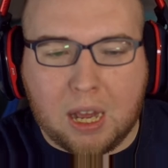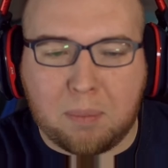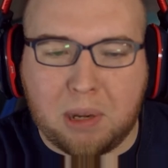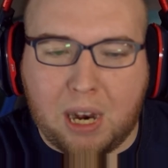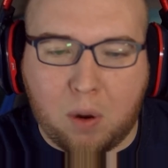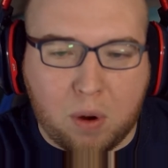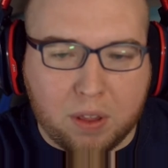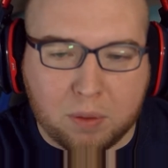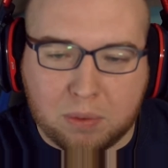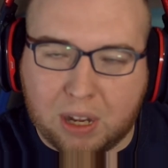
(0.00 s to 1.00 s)
But I'd
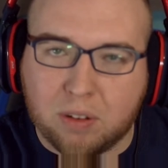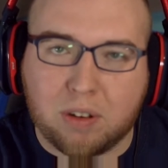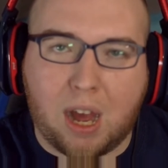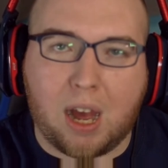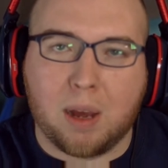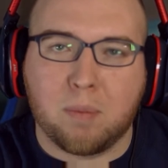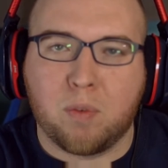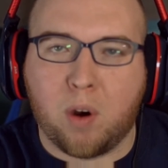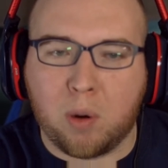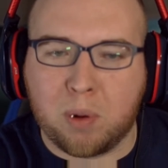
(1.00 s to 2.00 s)
rather them take their time. We've
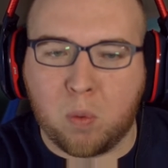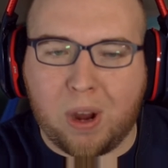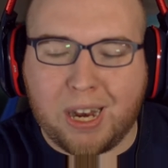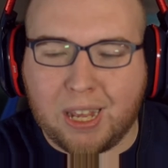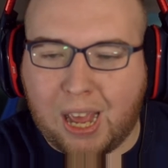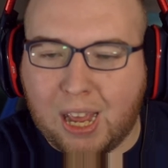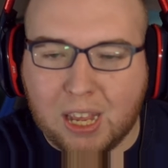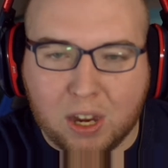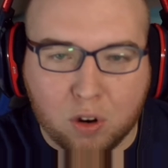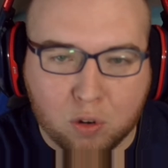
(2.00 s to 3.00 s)
already been waiting 8
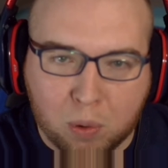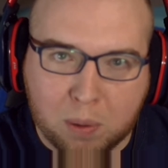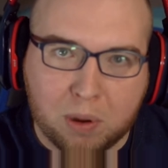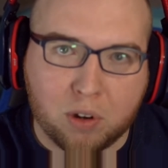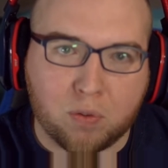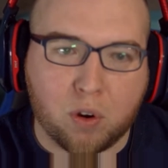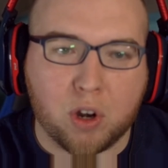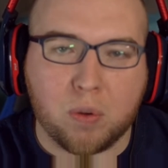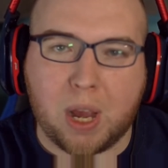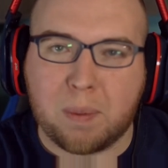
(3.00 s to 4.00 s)
years pretty much for a
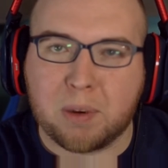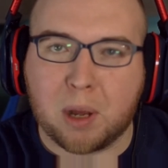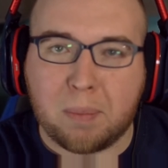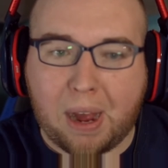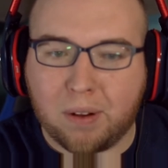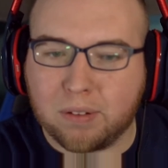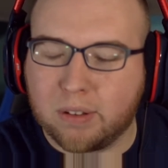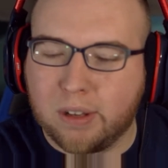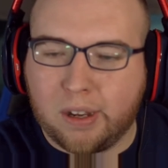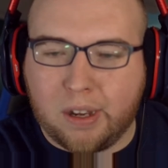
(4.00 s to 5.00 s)
new game to come out.
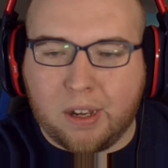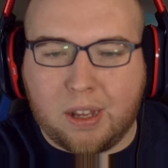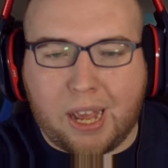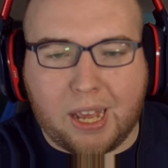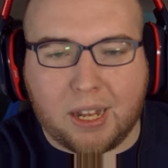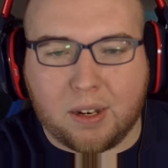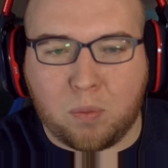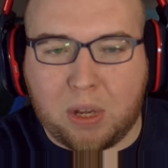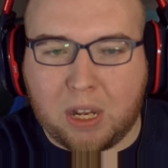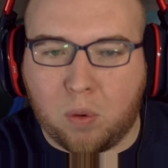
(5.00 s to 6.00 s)
And
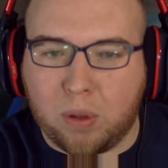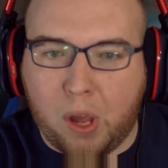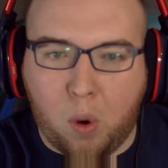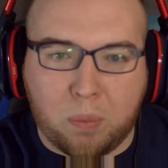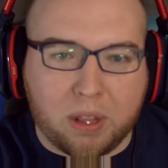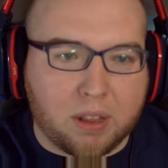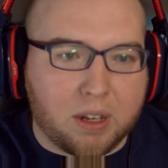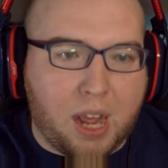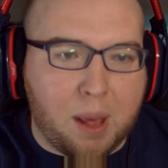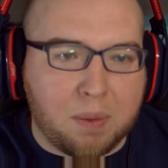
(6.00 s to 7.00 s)
we can only hope that the
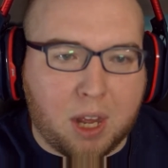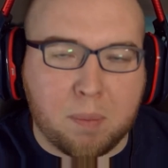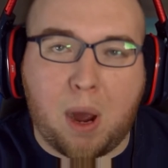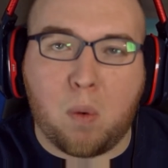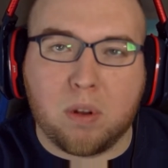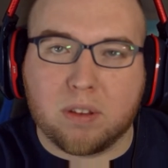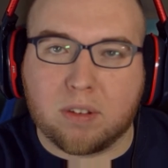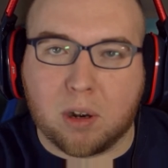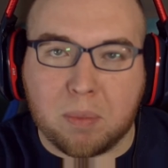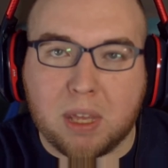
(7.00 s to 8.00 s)
game they come out with is
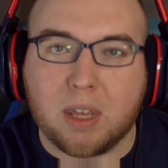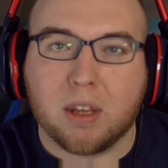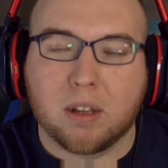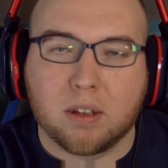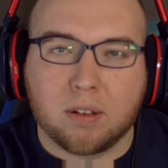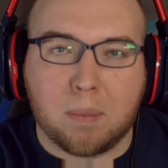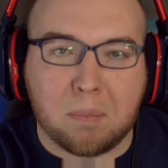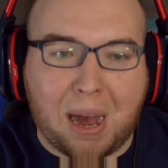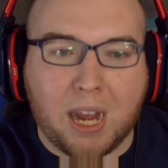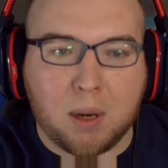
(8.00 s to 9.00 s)
going to be
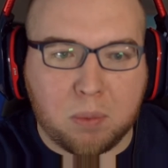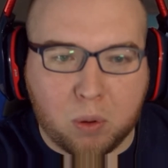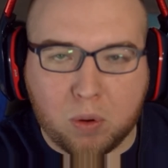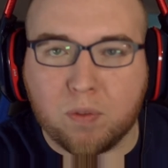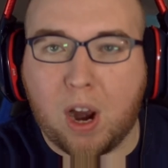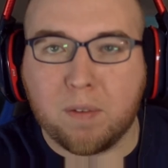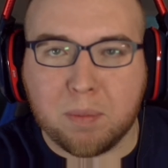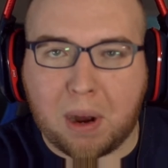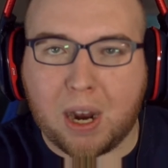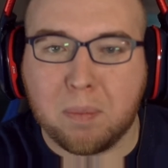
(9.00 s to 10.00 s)
mind-blowing for everybody.